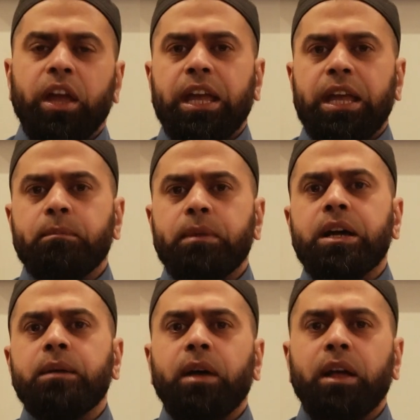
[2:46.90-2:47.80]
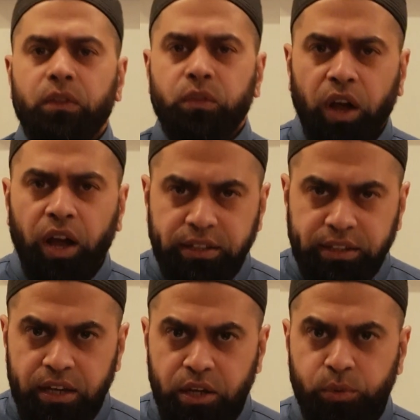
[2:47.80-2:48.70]
Imam
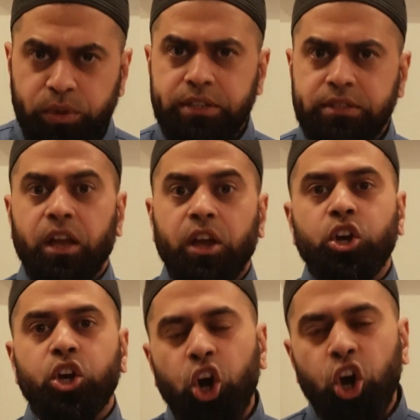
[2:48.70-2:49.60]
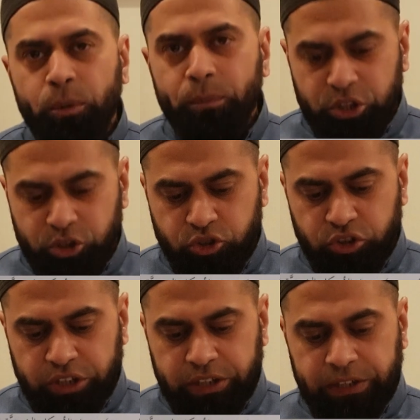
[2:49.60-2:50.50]
Tahtawi's
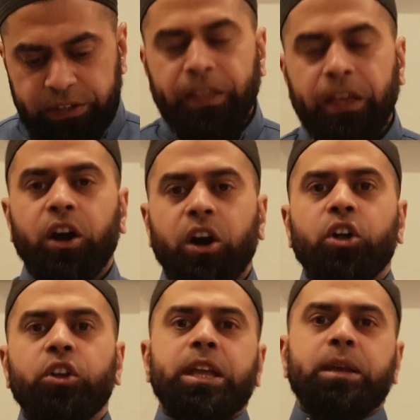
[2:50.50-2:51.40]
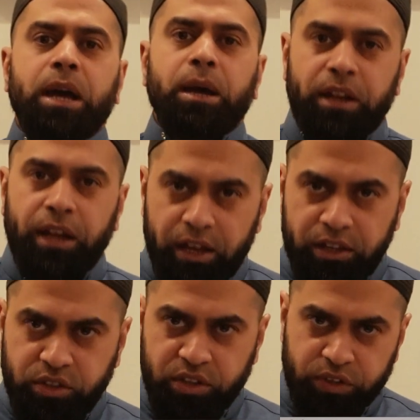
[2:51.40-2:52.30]
commentary on Imam
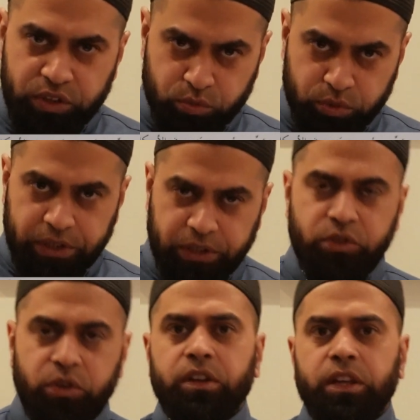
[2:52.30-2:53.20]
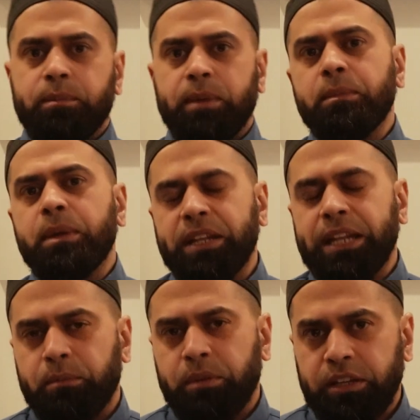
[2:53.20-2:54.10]
al-Haskafi's work. So Imam Ibn
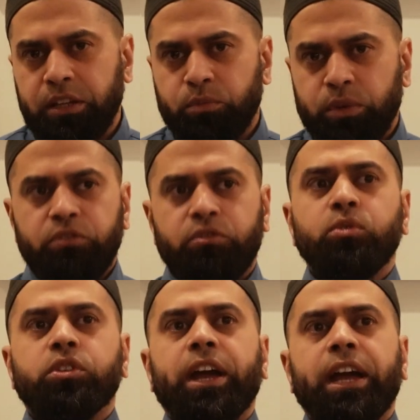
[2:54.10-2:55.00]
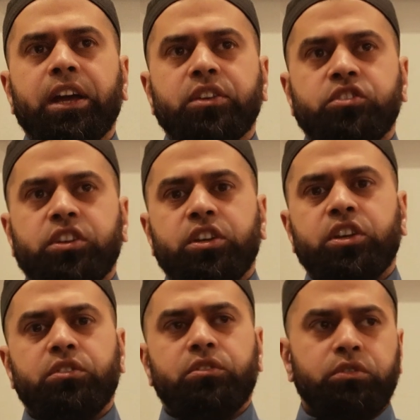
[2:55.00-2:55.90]
Abidin, when he wrote the Hashiya,
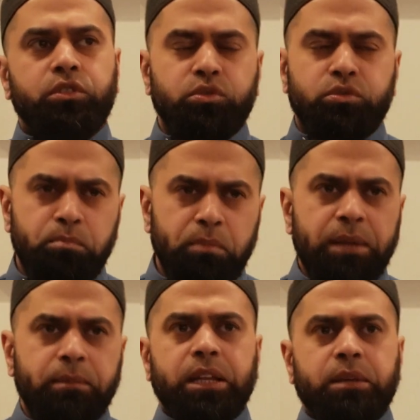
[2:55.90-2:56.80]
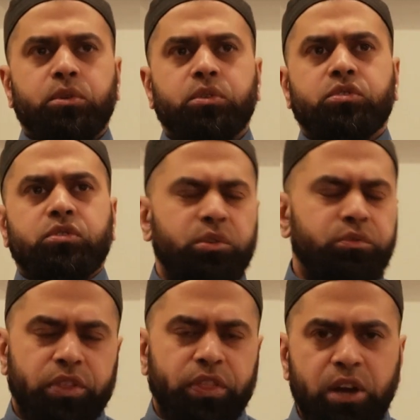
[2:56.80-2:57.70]
he used many books,
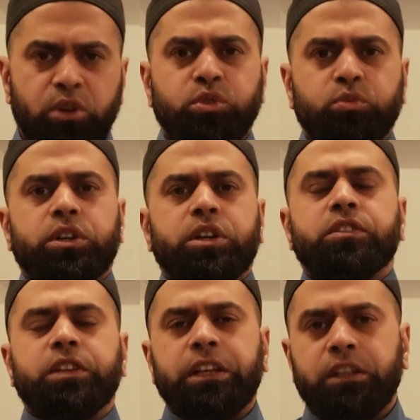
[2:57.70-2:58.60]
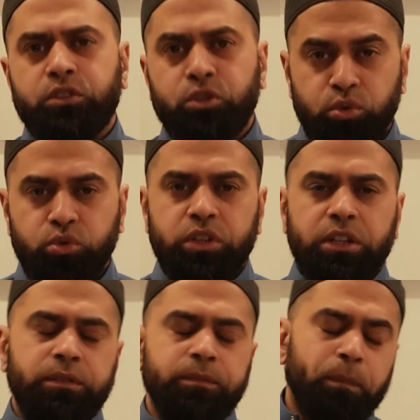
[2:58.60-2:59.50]
over 1,000 works he used, and